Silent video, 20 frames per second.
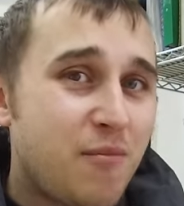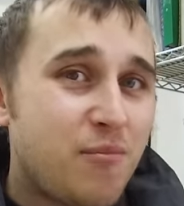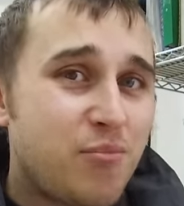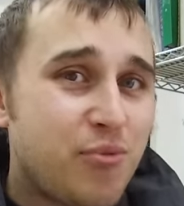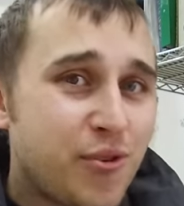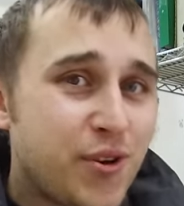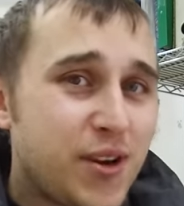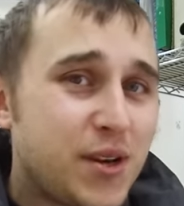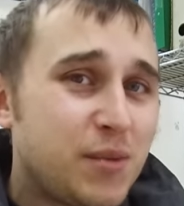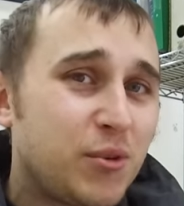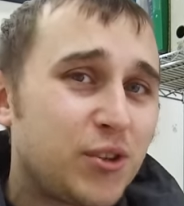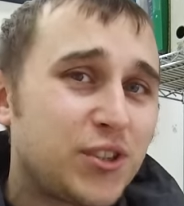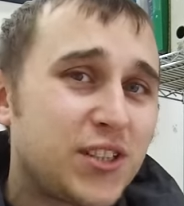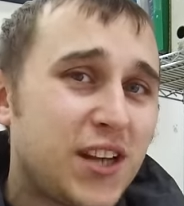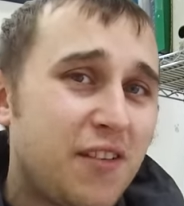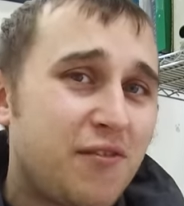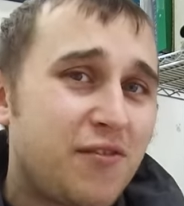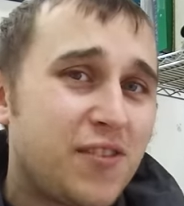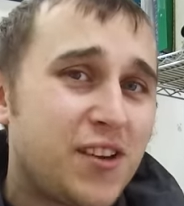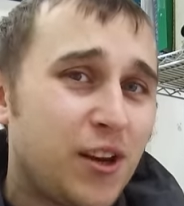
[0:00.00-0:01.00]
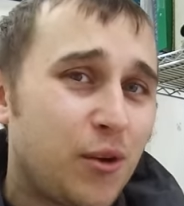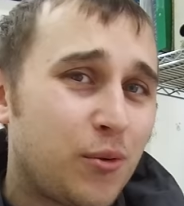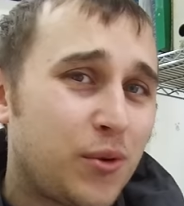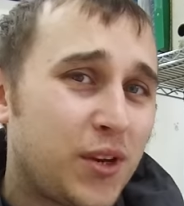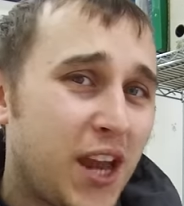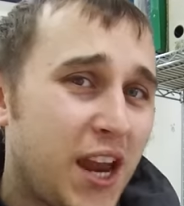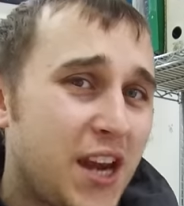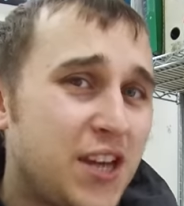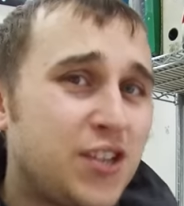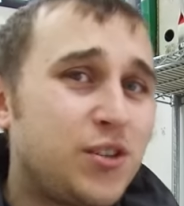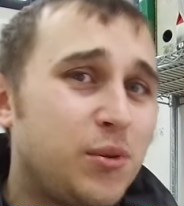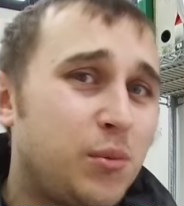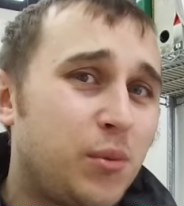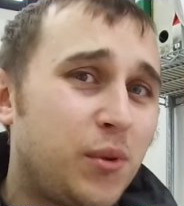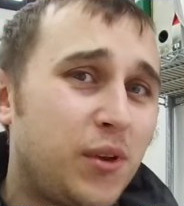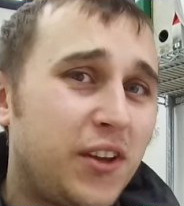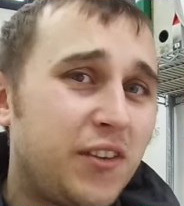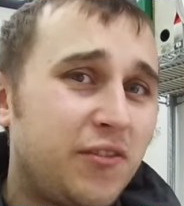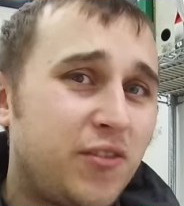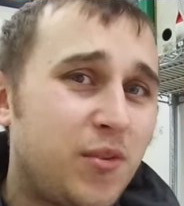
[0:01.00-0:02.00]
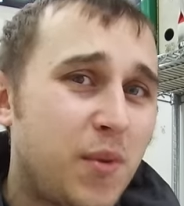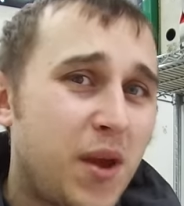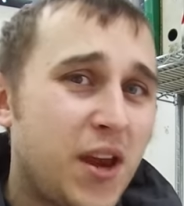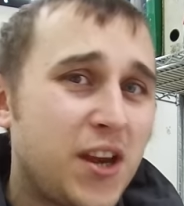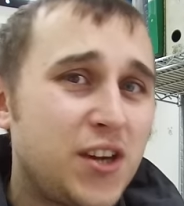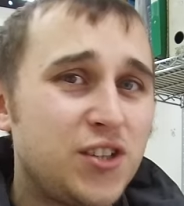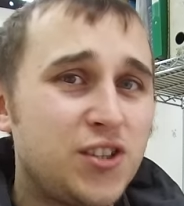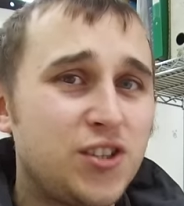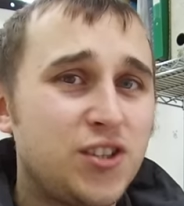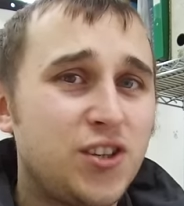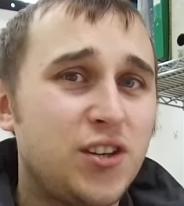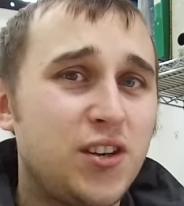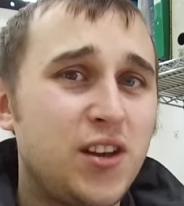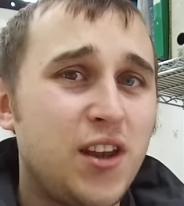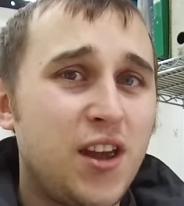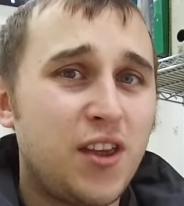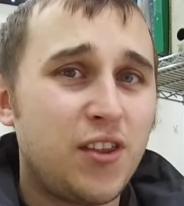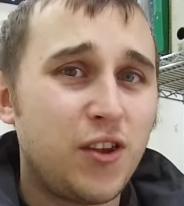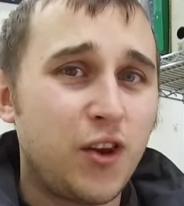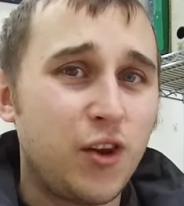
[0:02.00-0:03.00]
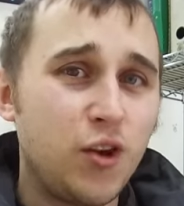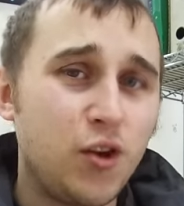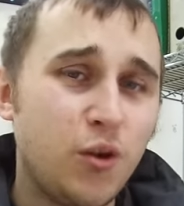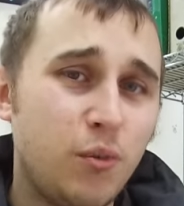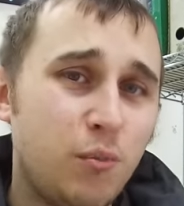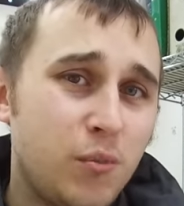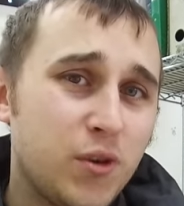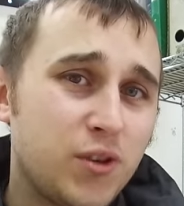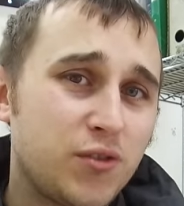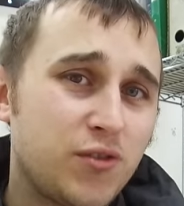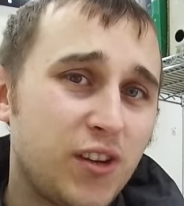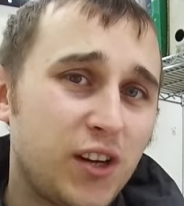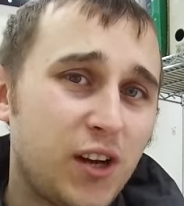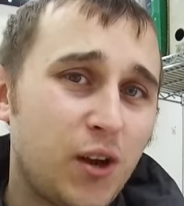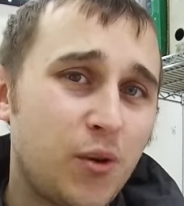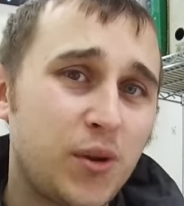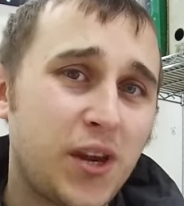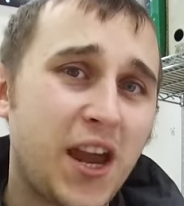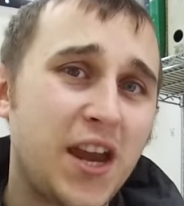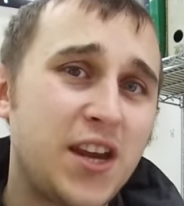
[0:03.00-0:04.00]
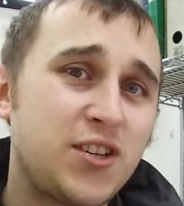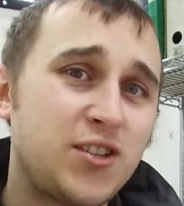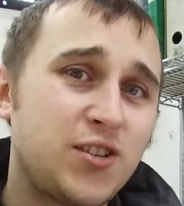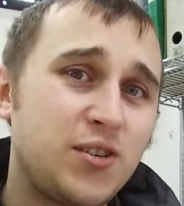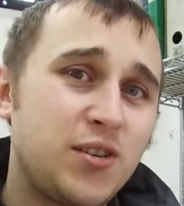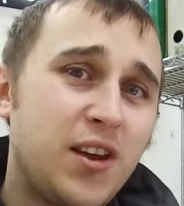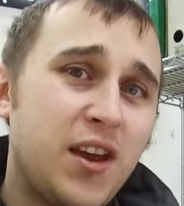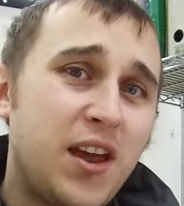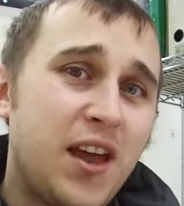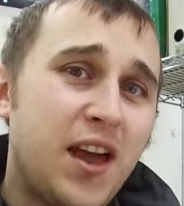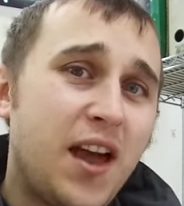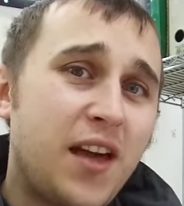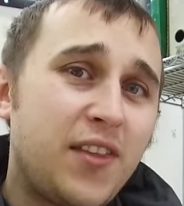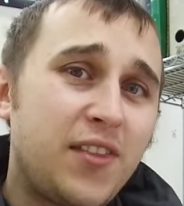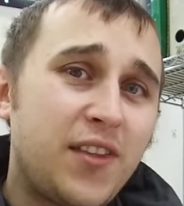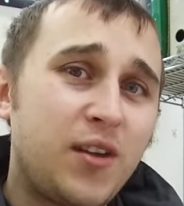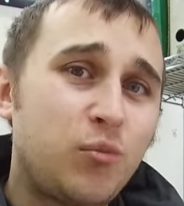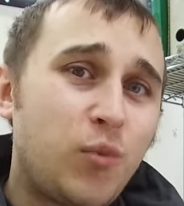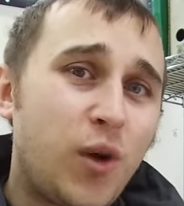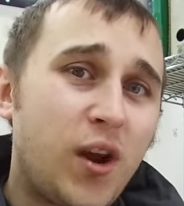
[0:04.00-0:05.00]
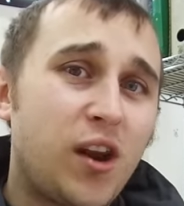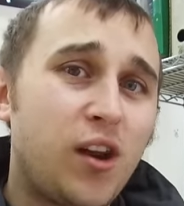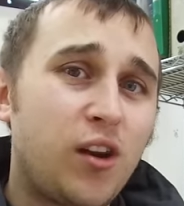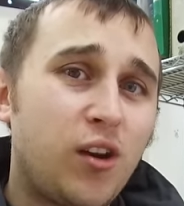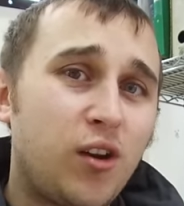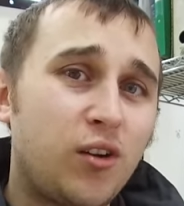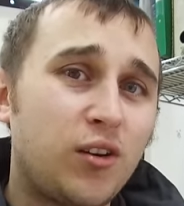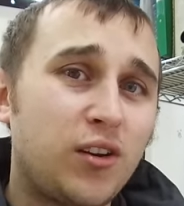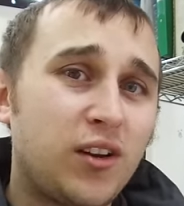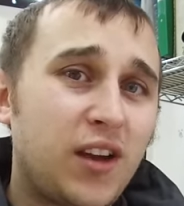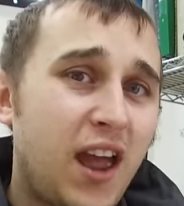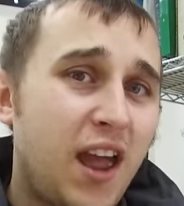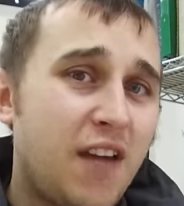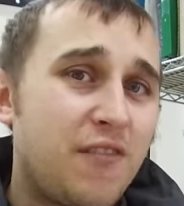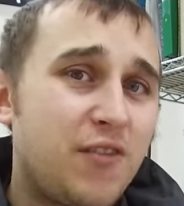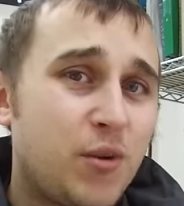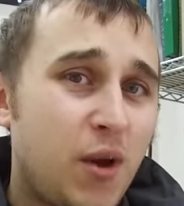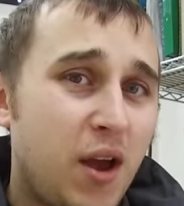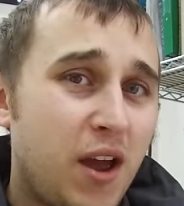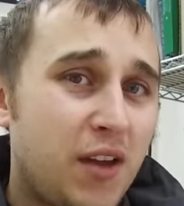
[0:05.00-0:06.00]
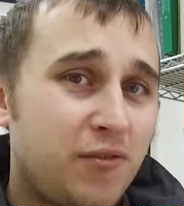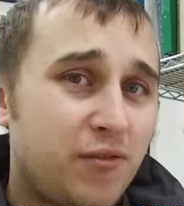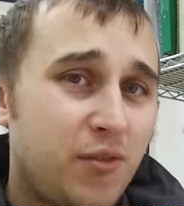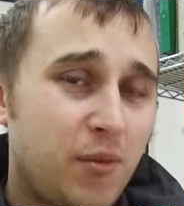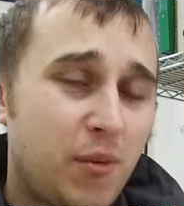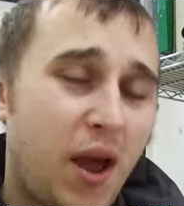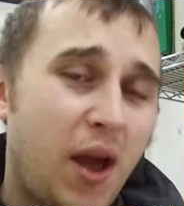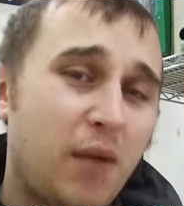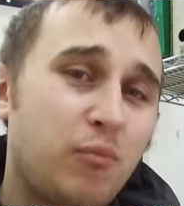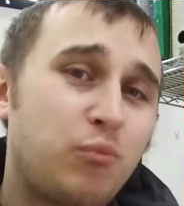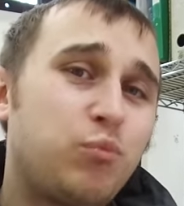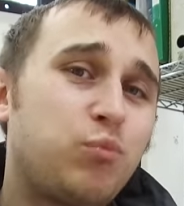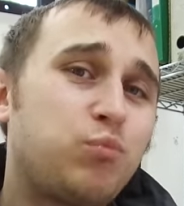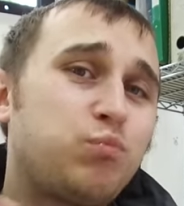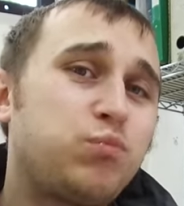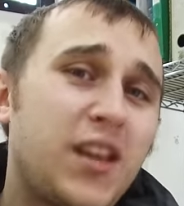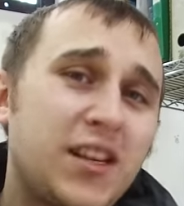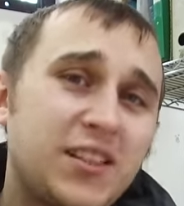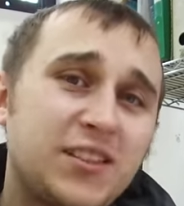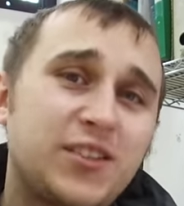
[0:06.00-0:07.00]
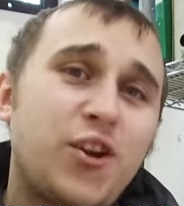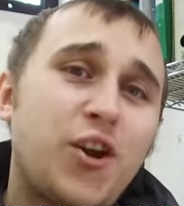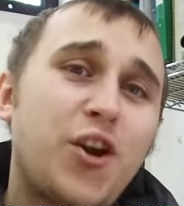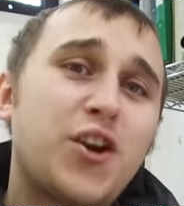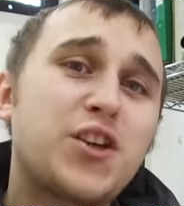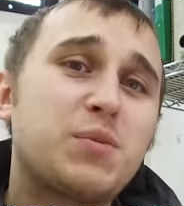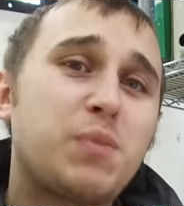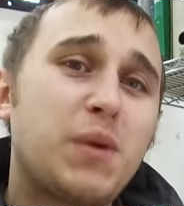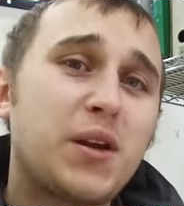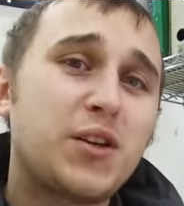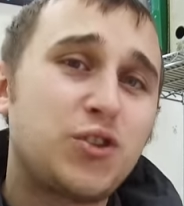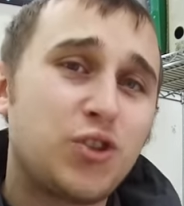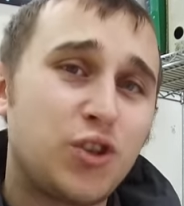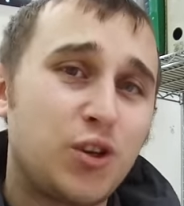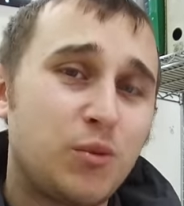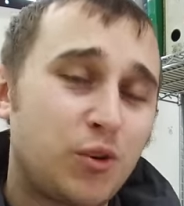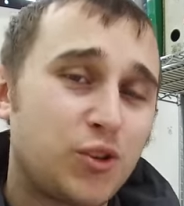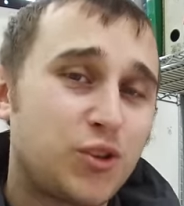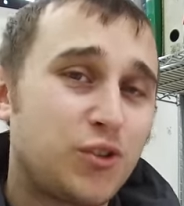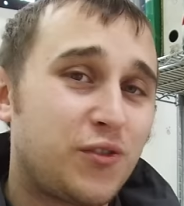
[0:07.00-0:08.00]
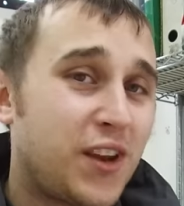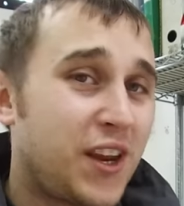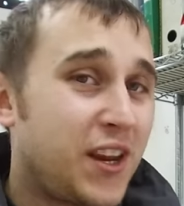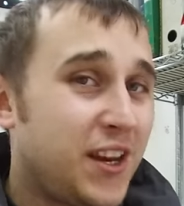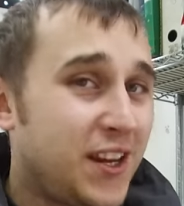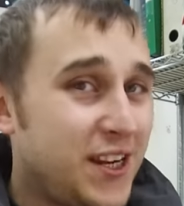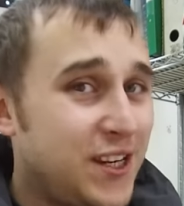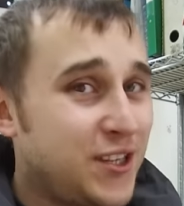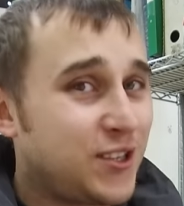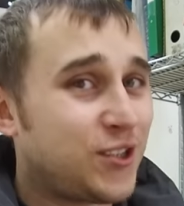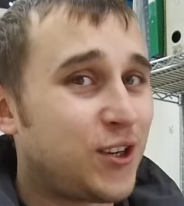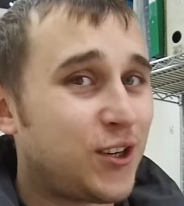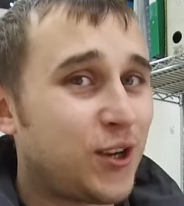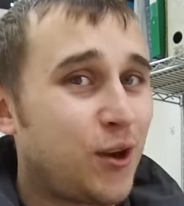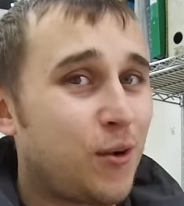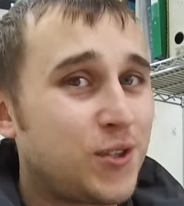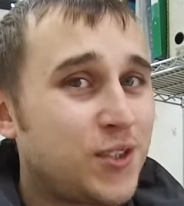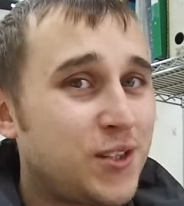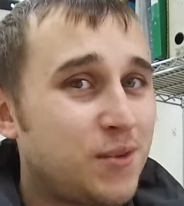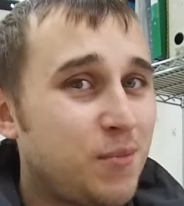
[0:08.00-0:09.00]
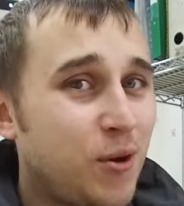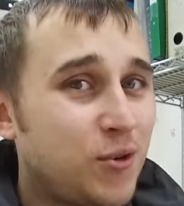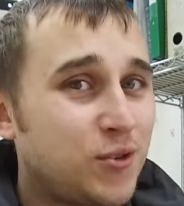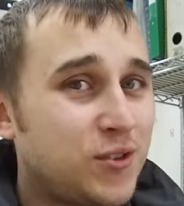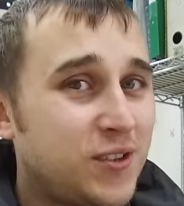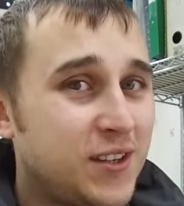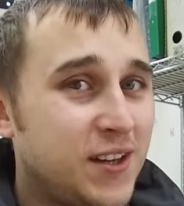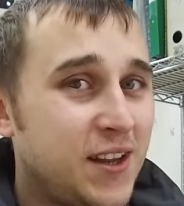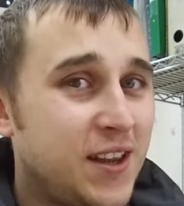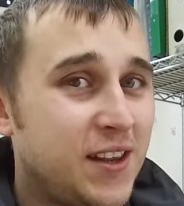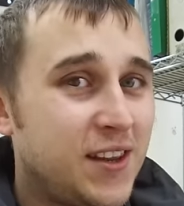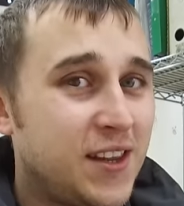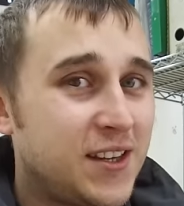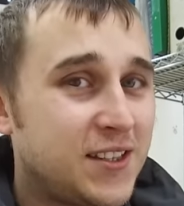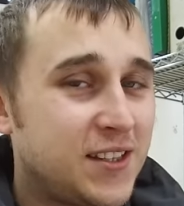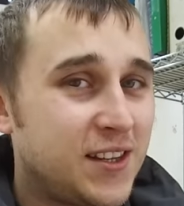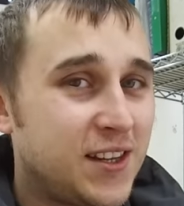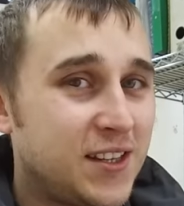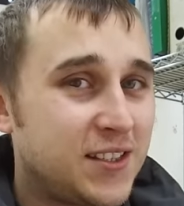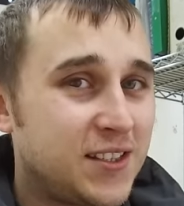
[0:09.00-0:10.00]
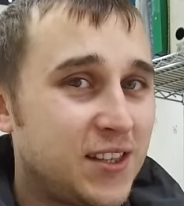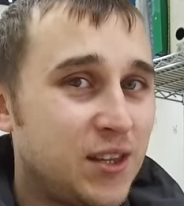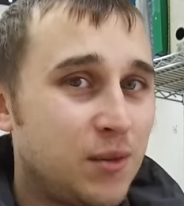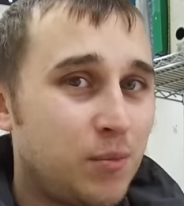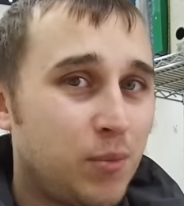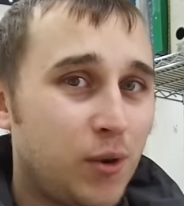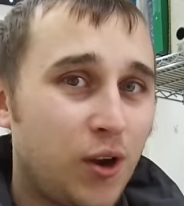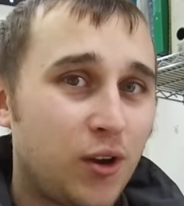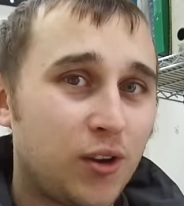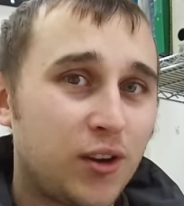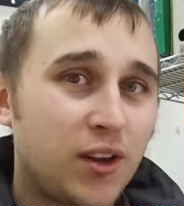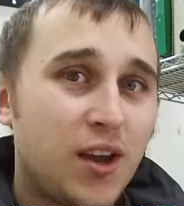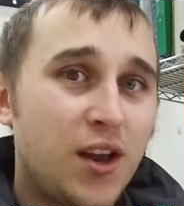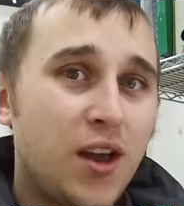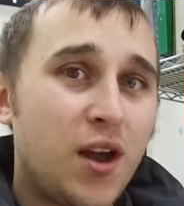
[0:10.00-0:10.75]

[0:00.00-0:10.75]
pretty much every locationable information, the numbers for the location, and then went along everywhere. For, uh, let's not explain too much of it. He's going to go into most of the, this this in the blog.